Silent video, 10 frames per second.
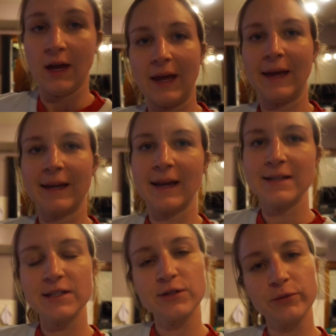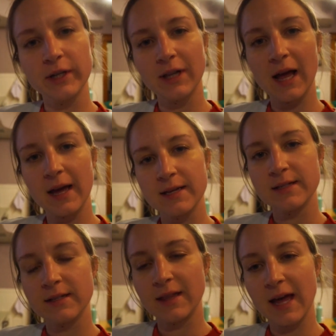And I just
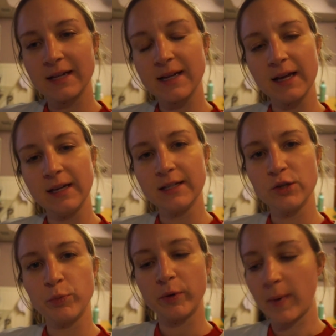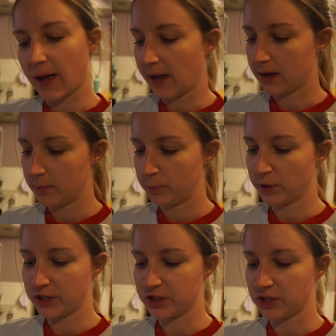realized that I need to put my
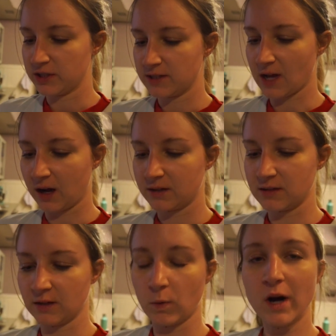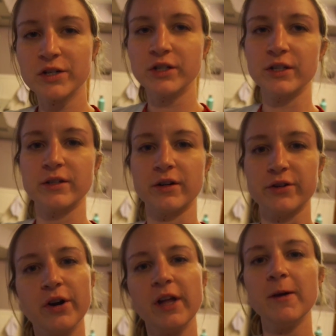compression socks in the wash because they're
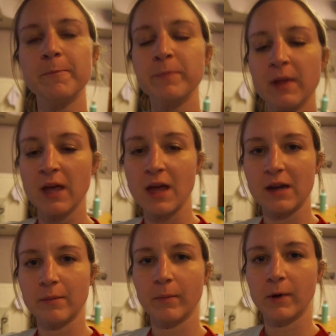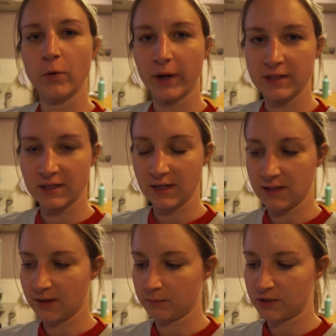dirty and I'm going to
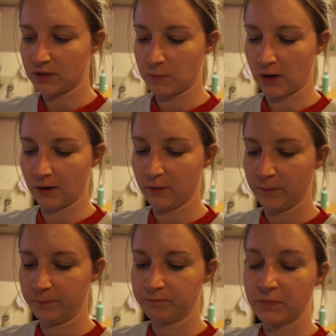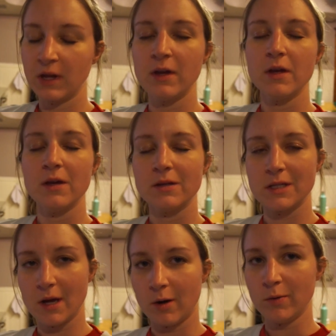need them tomorrow.
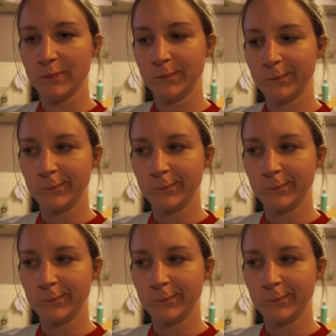So